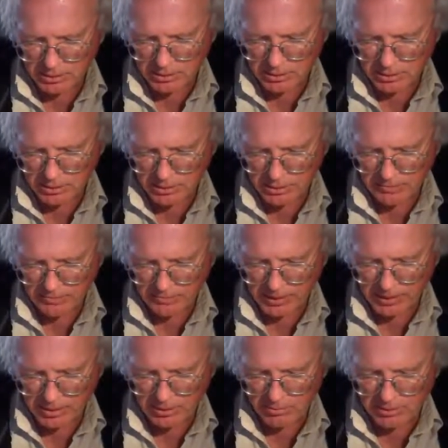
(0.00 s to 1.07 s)
Yeah.
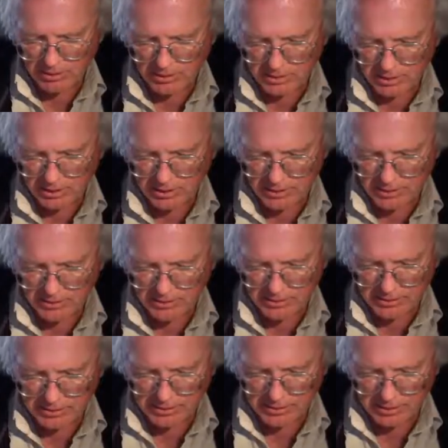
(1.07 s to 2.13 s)
How much
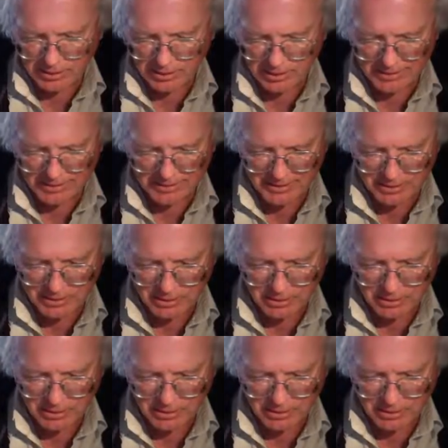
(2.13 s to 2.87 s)
Atlantan?